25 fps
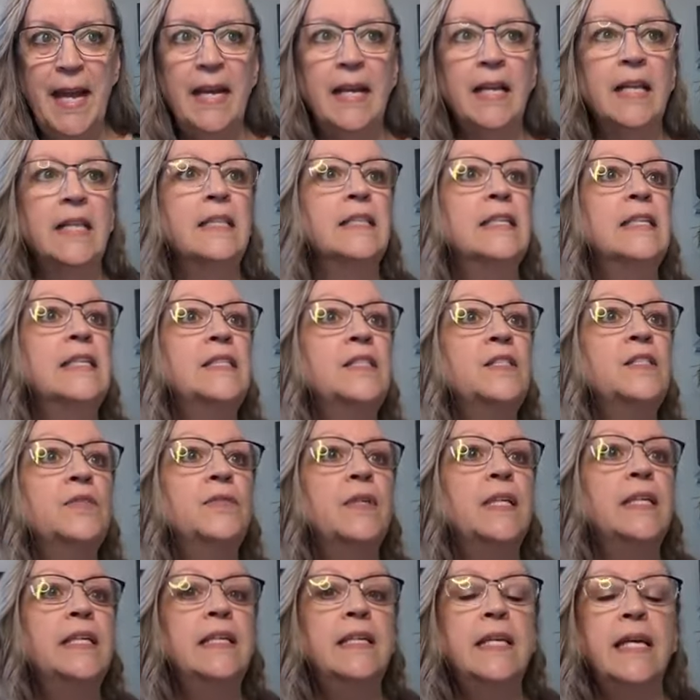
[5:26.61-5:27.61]
and
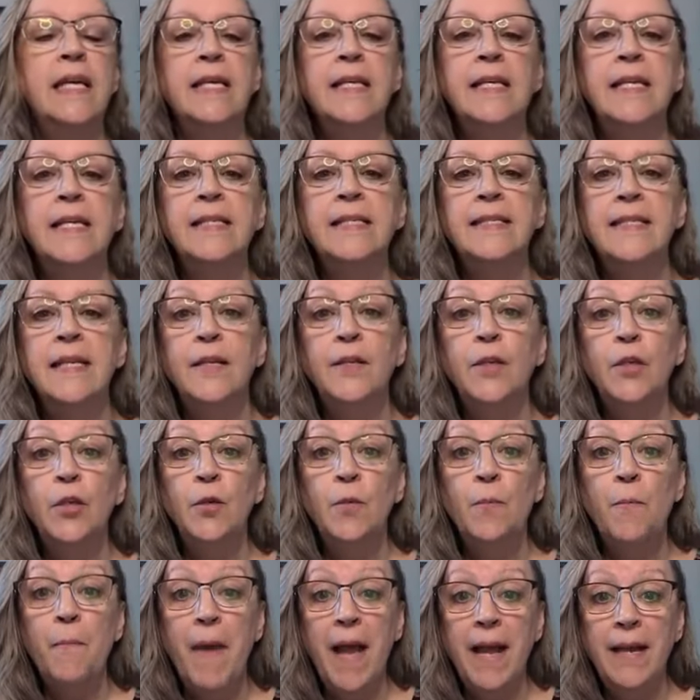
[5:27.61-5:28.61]
glycerin is a
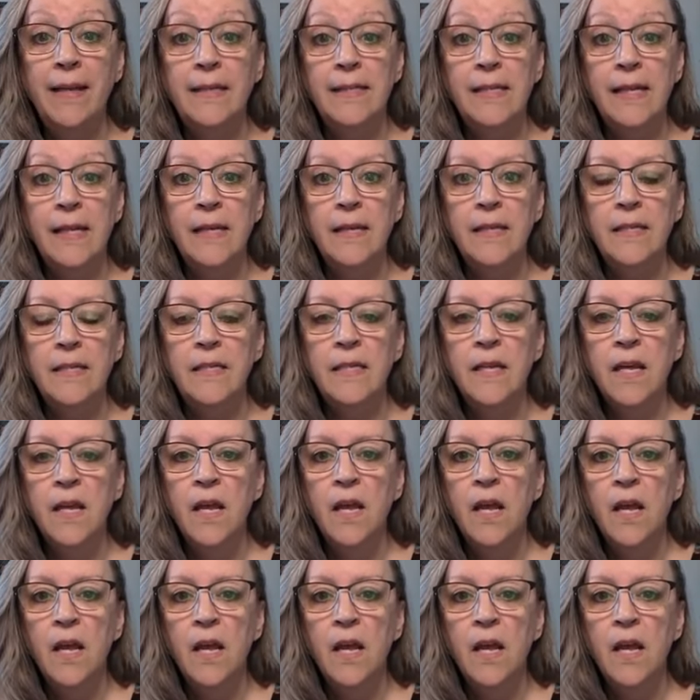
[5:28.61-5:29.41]
humectant.